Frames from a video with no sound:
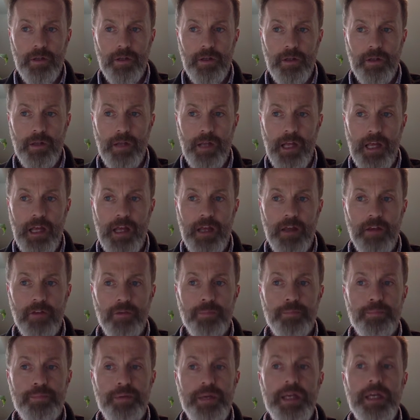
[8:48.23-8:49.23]
his
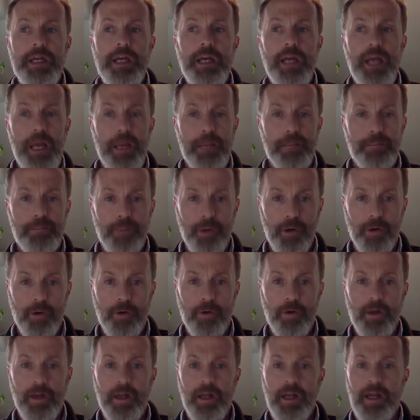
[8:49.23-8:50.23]
being a book
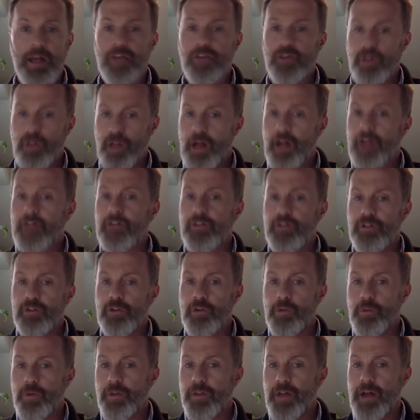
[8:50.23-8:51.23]
critic has a lot to
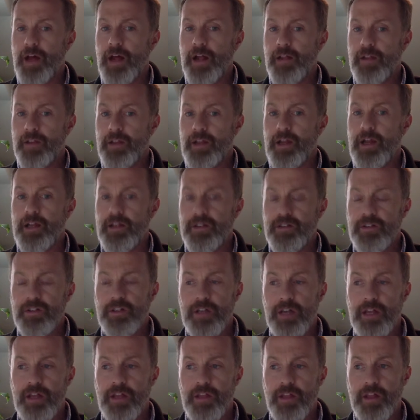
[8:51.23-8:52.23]
do with that. The
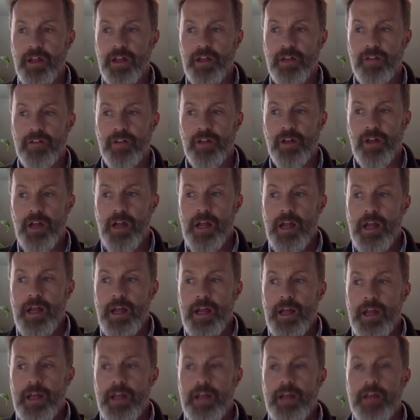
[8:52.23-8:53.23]
idea, I think, is that
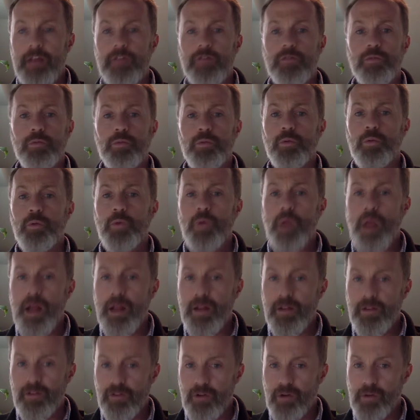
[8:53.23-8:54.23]
he's
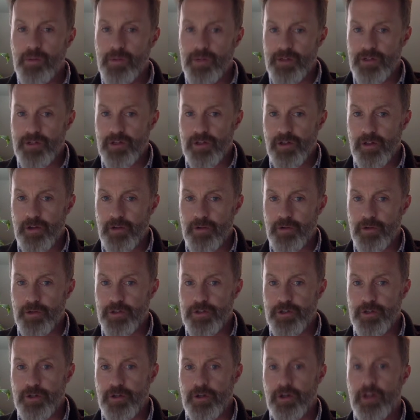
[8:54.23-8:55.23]
read so much
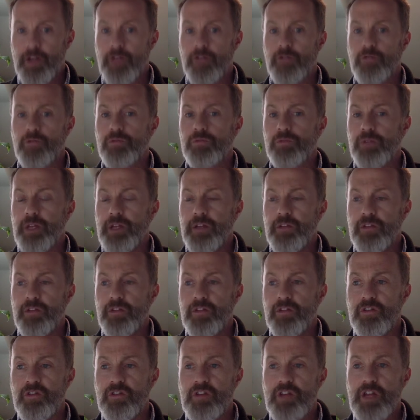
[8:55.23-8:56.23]
literature. He's
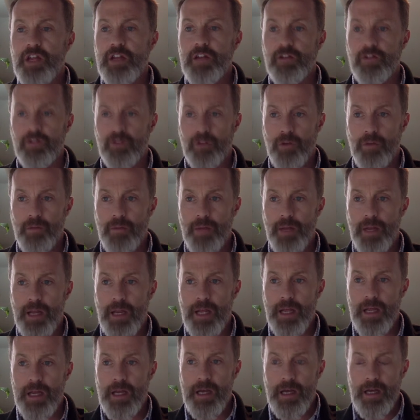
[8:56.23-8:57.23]
seen so
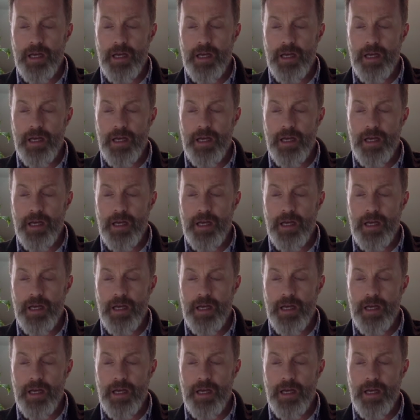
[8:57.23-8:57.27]
many